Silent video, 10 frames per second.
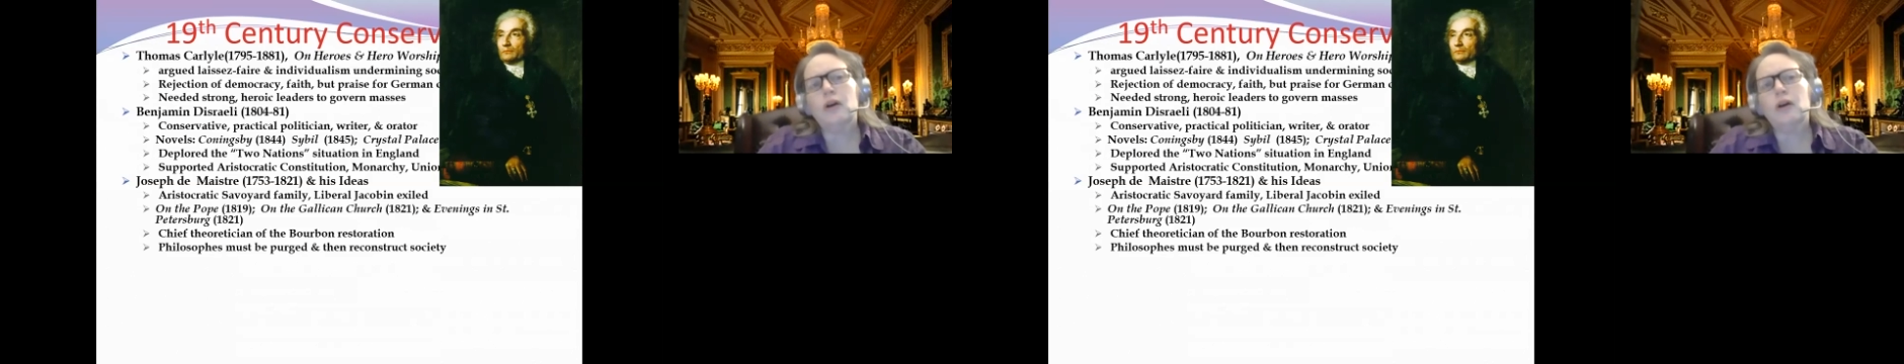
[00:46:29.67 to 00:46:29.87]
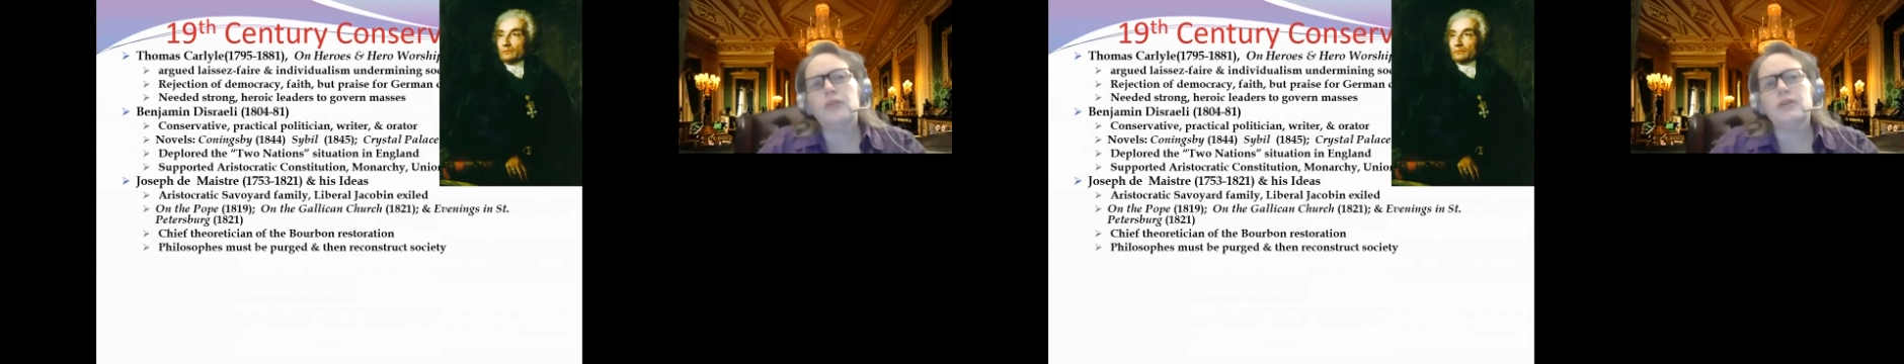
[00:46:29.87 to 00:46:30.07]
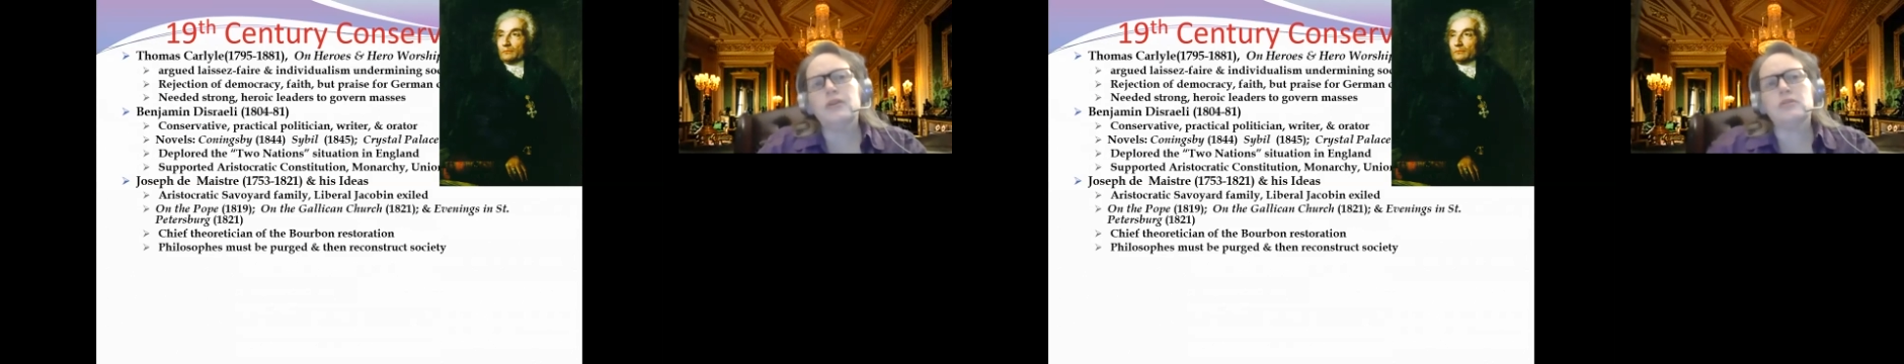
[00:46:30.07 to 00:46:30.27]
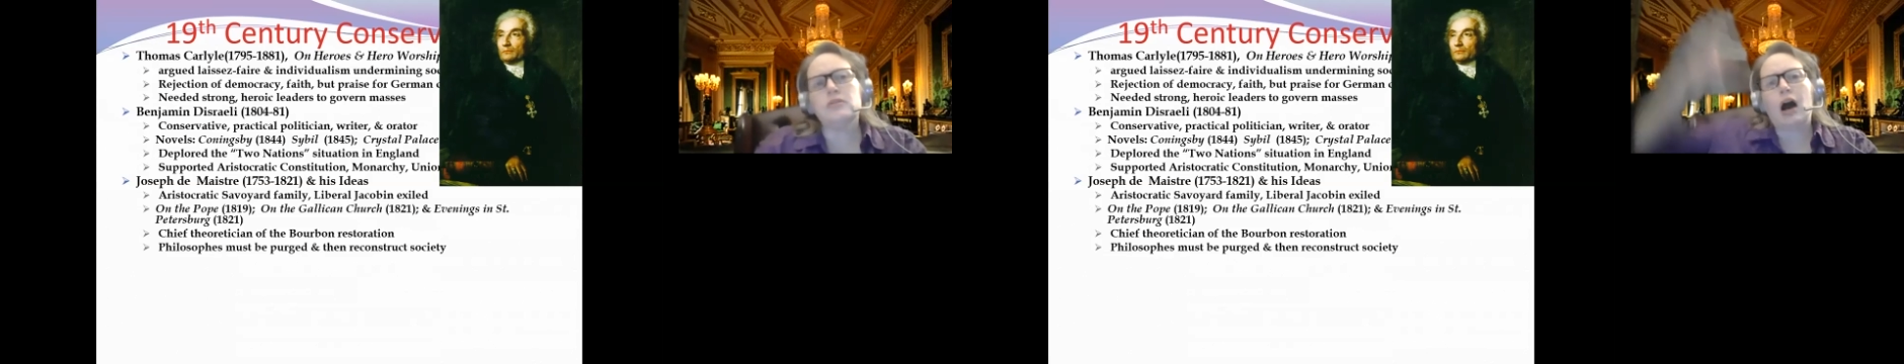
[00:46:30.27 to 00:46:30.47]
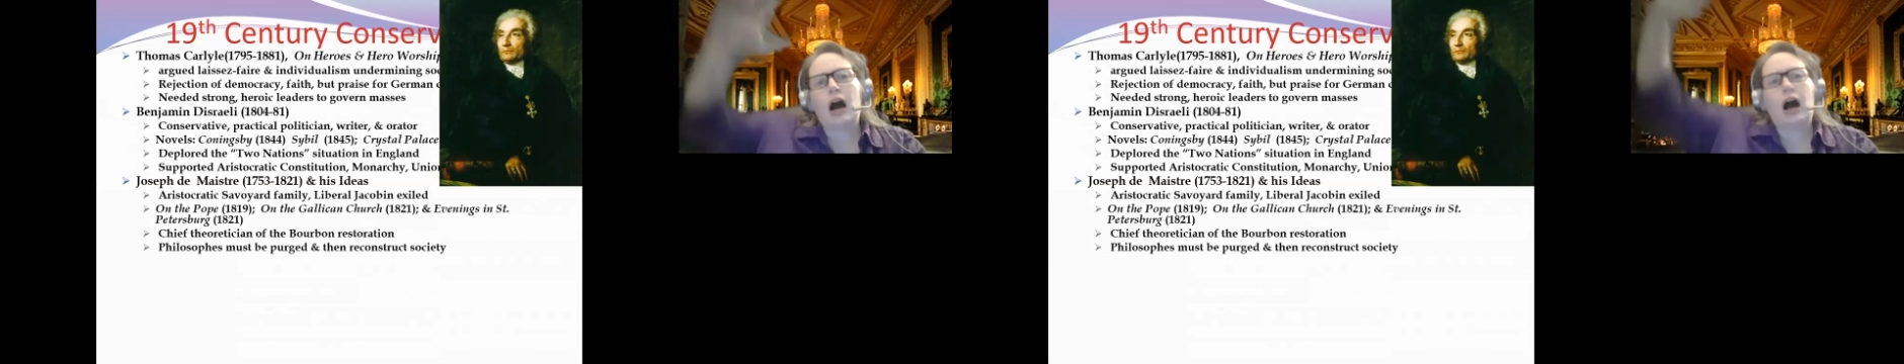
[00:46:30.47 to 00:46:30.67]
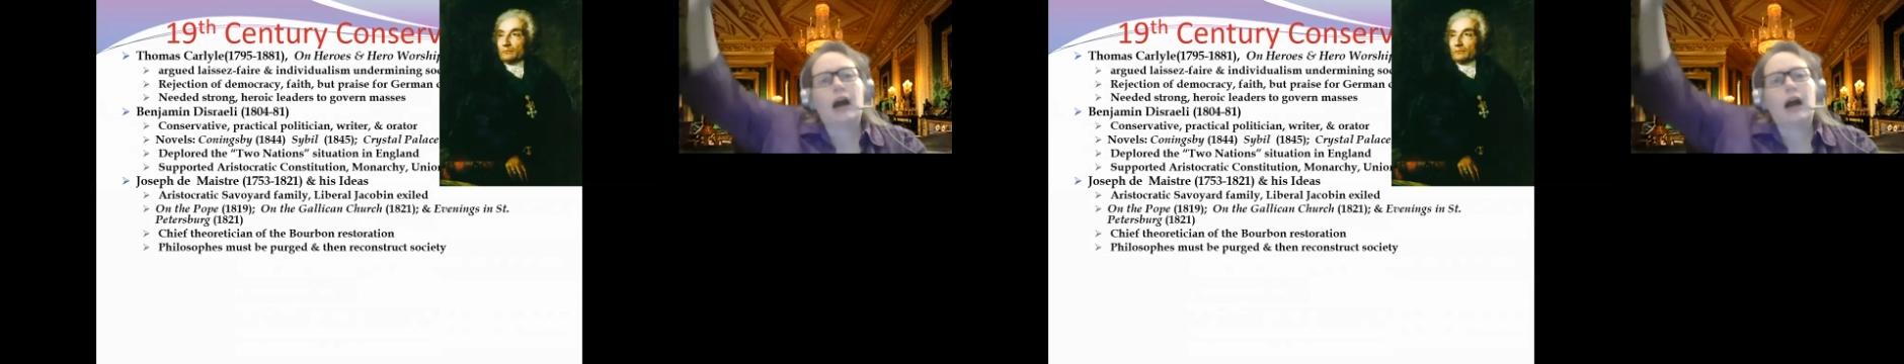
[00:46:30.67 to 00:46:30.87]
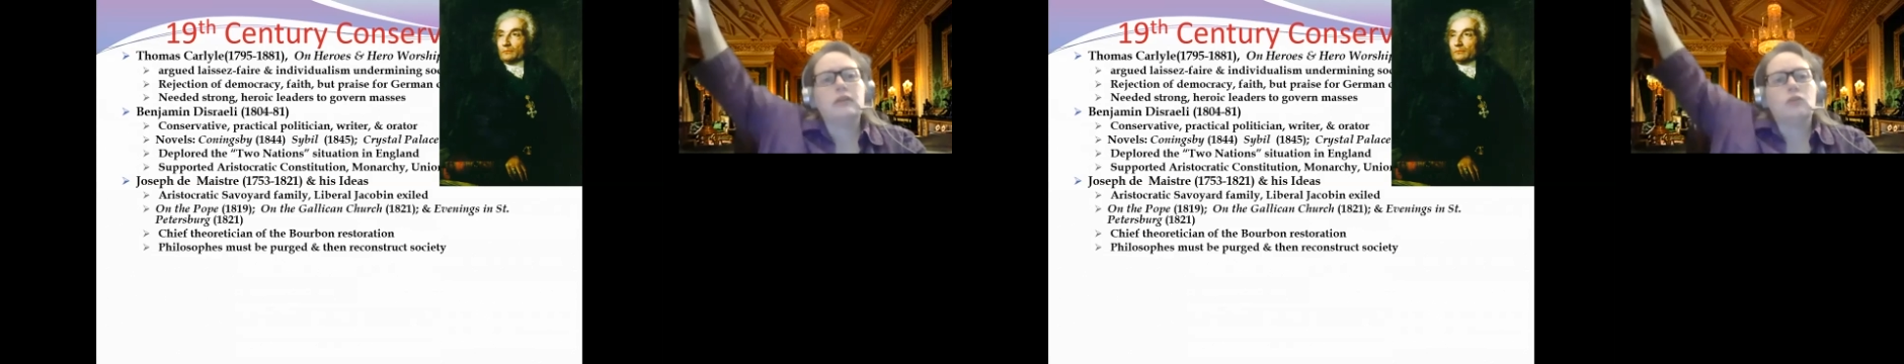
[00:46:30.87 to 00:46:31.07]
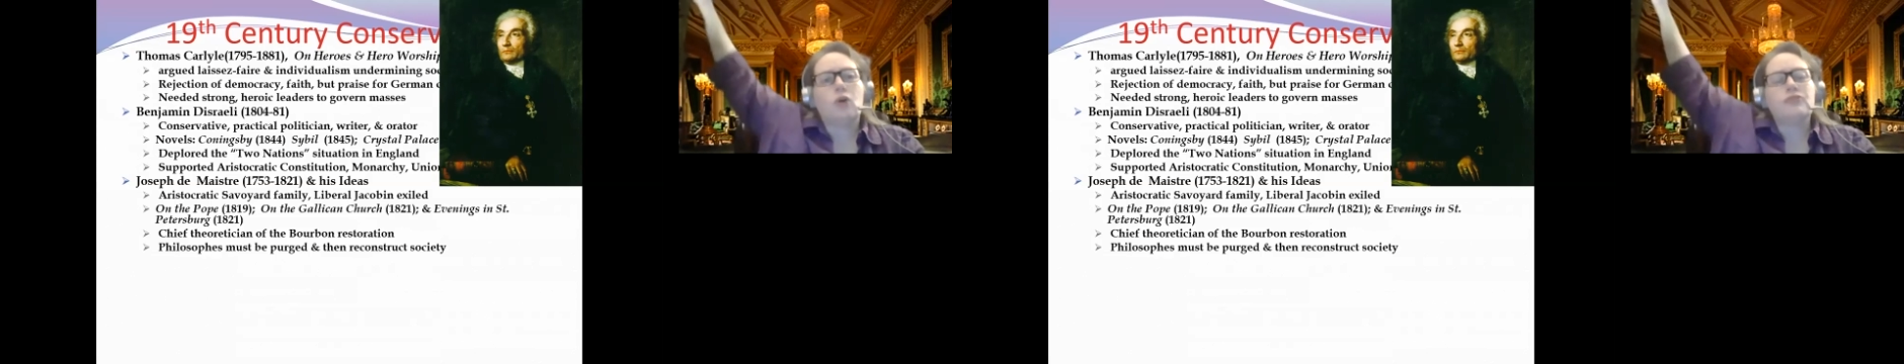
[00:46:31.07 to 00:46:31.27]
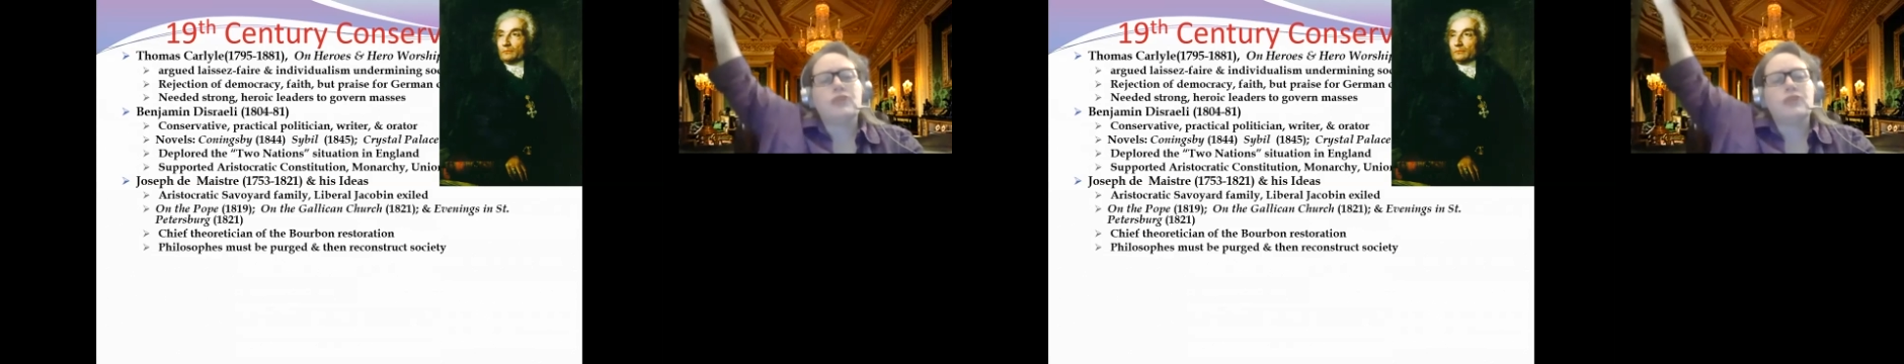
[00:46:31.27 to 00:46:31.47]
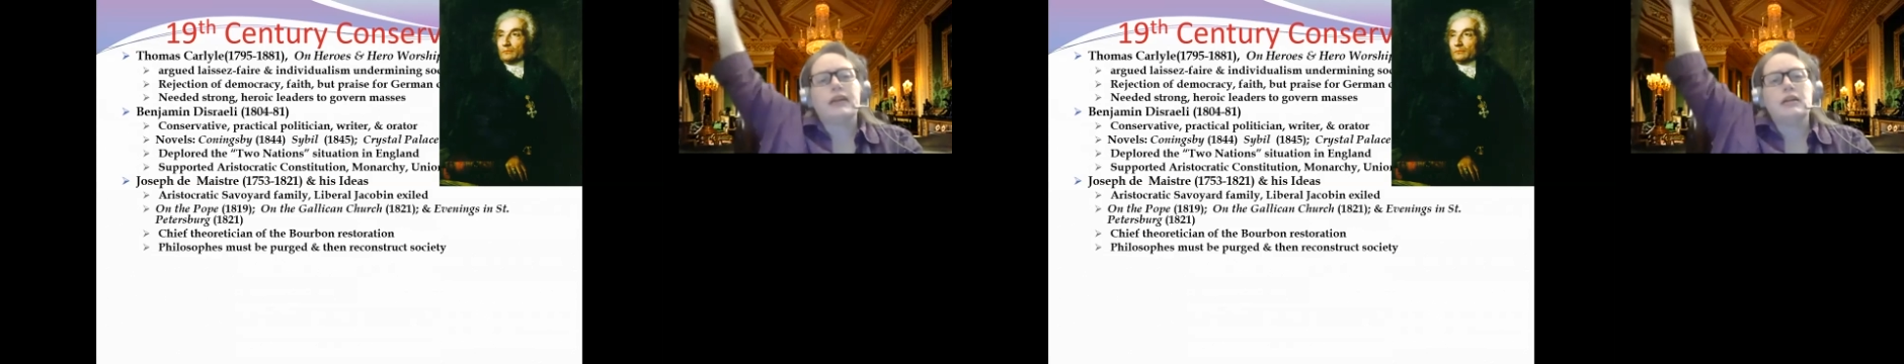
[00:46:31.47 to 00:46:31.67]
these high and lofty
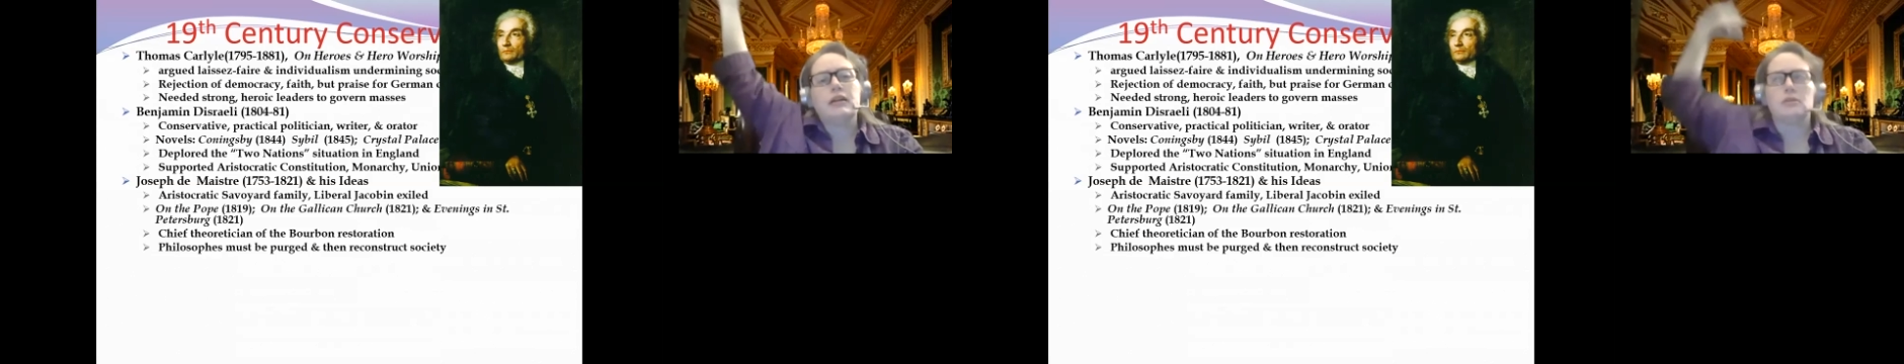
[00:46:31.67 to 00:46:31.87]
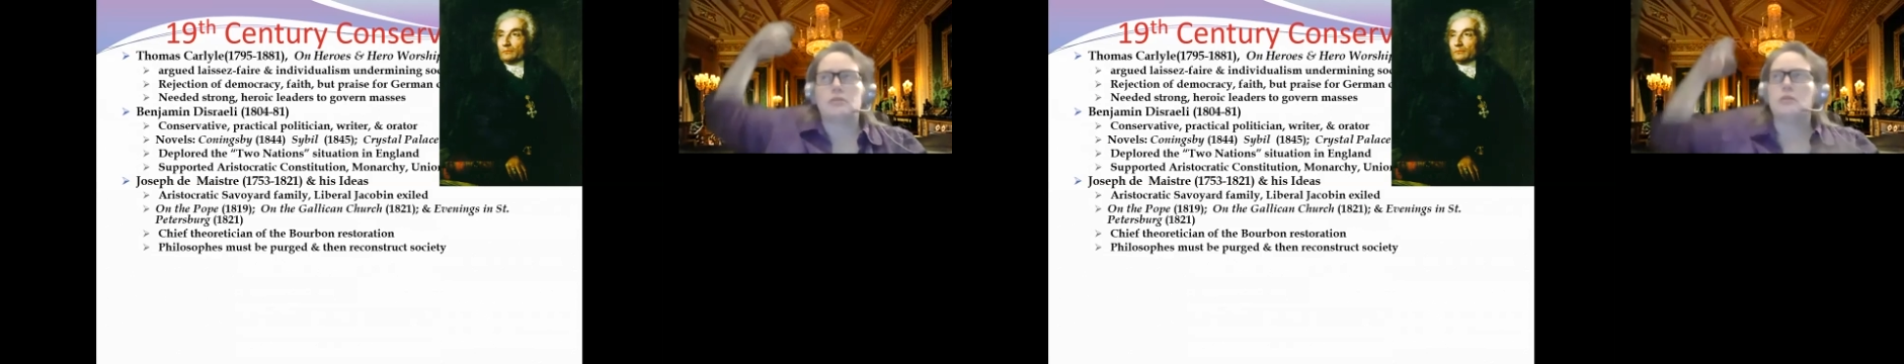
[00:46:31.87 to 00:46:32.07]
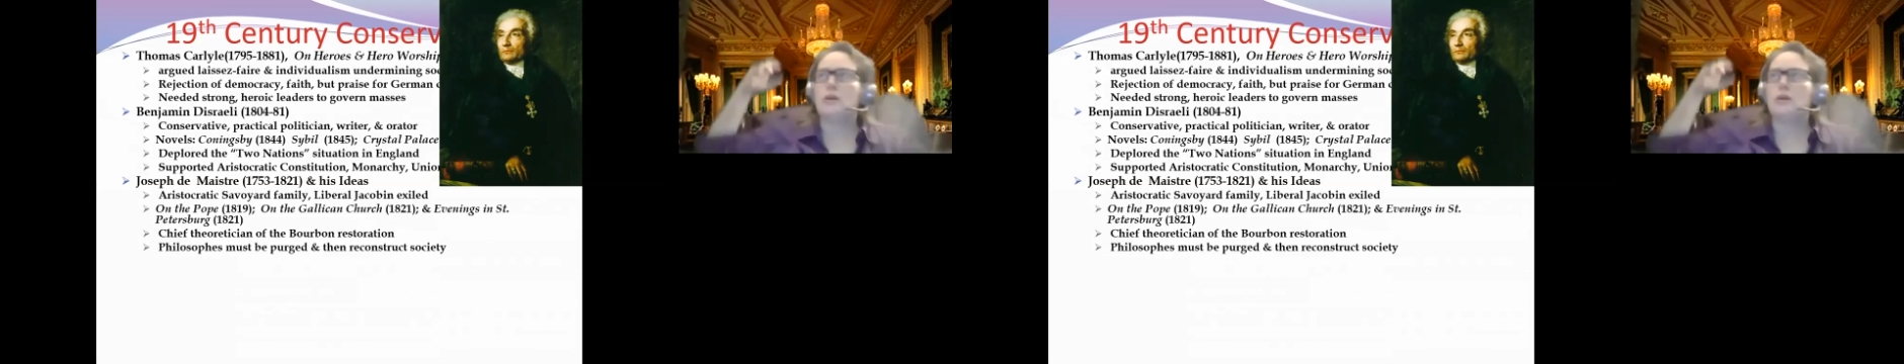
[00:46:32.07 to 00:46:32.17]
ideas.